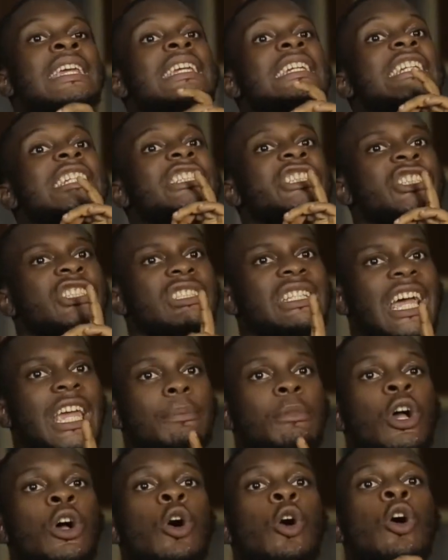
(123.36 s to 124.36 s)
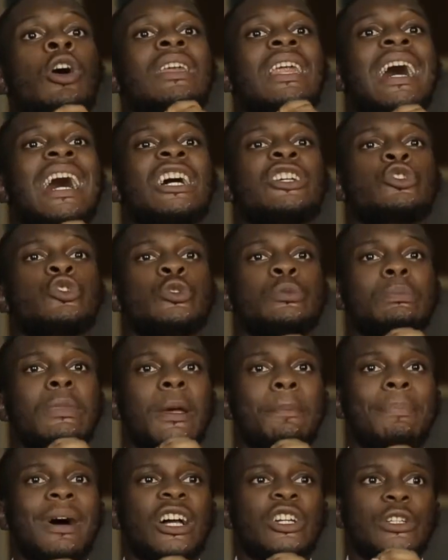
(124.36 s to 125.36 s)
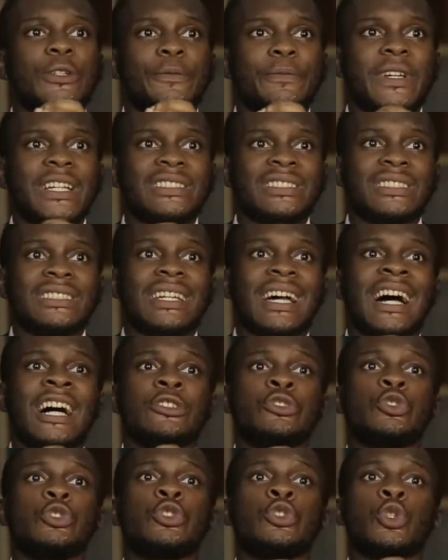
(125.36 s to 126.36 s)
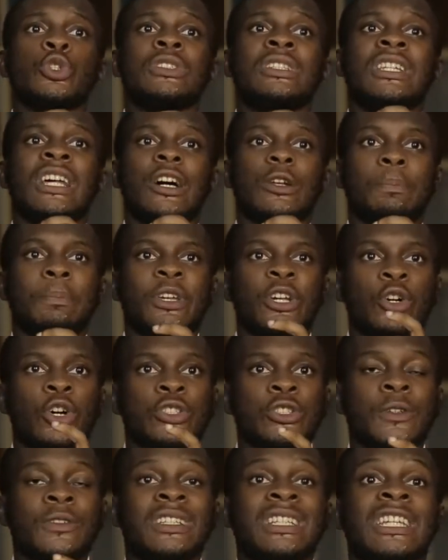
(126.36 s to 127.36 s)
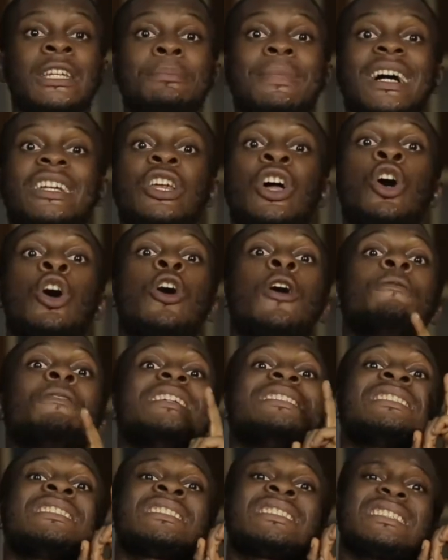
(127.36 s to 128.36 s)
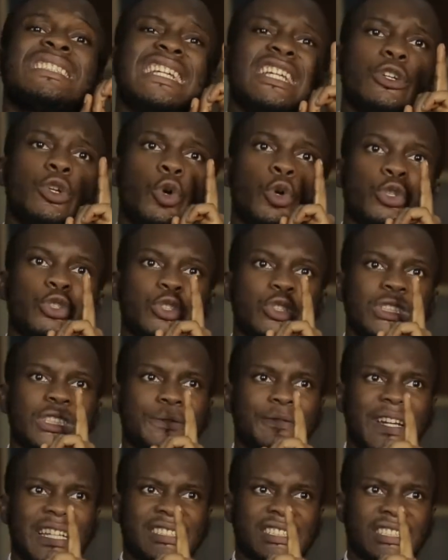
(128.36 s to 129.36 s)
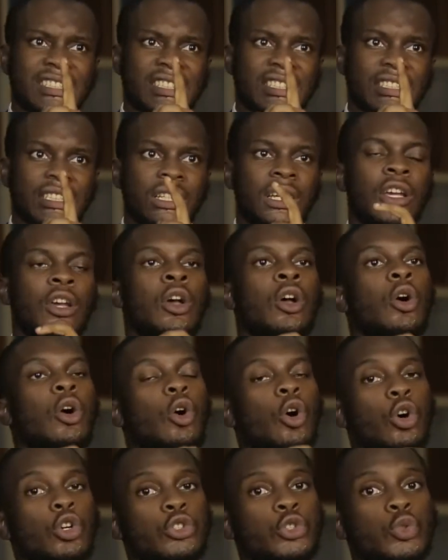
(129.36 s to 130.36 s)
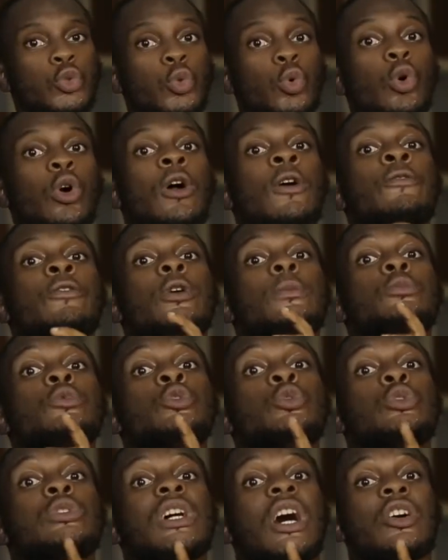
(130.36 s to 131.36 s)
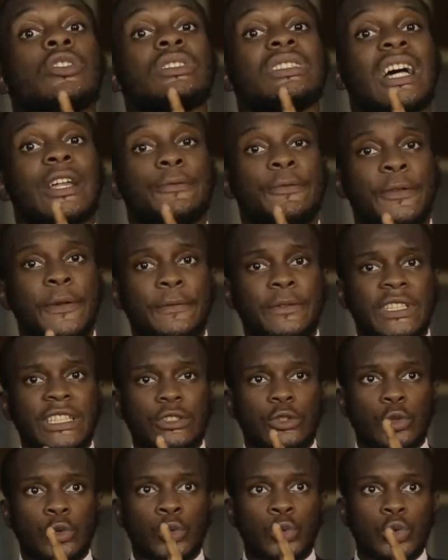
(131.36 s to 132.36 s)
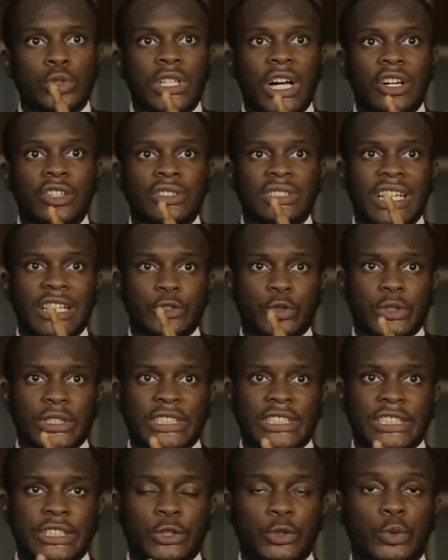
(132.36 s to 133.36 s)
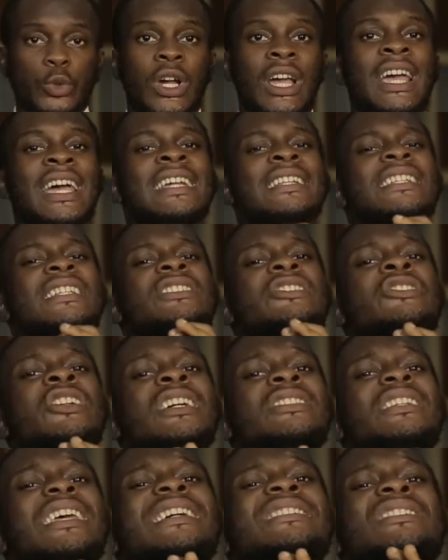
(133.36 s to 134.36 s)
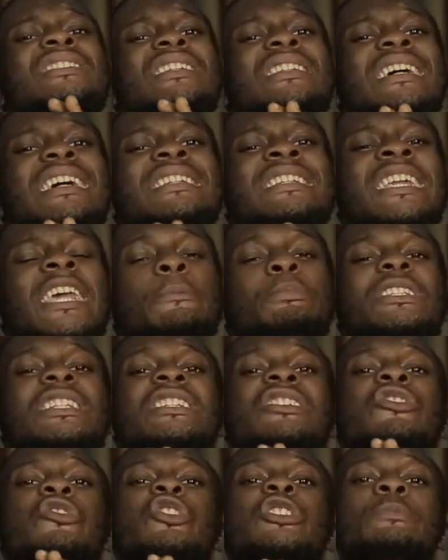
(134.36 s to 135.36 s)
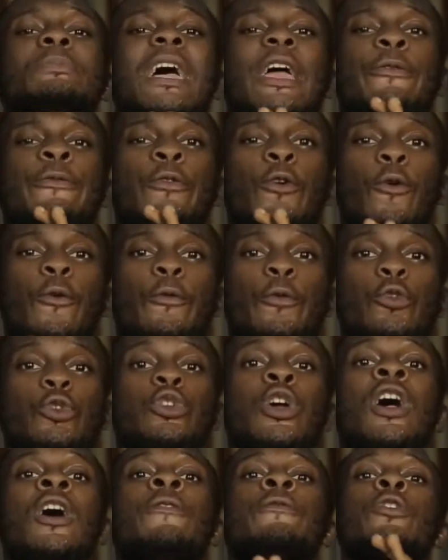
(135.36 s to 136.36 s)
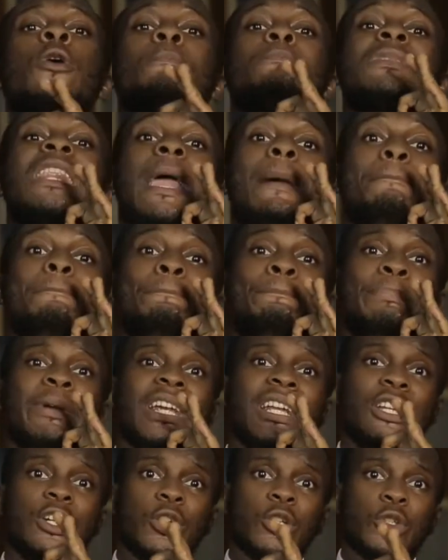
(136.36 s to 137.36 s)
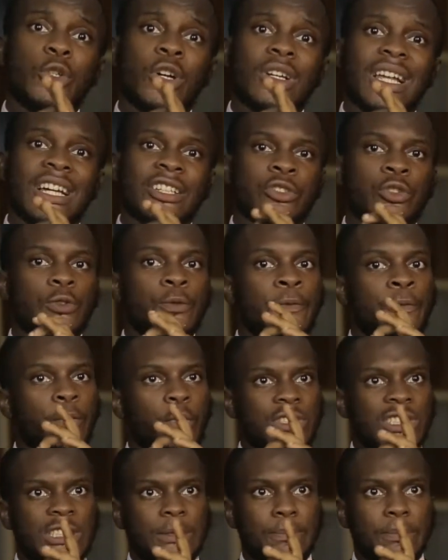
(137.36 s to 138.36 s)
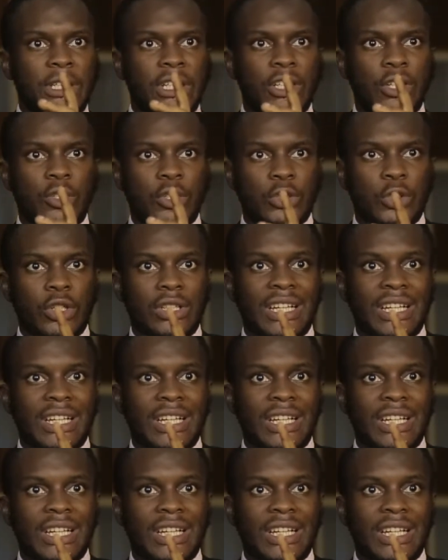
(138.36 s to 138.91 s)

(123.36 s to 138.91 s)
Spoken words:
Each time, all ASUU member universities had to shut down because of the demand of a single university. Also, from 2015 to 2022, Nigeria's external debt increased by fourfold, from $10 billion to $40 billion.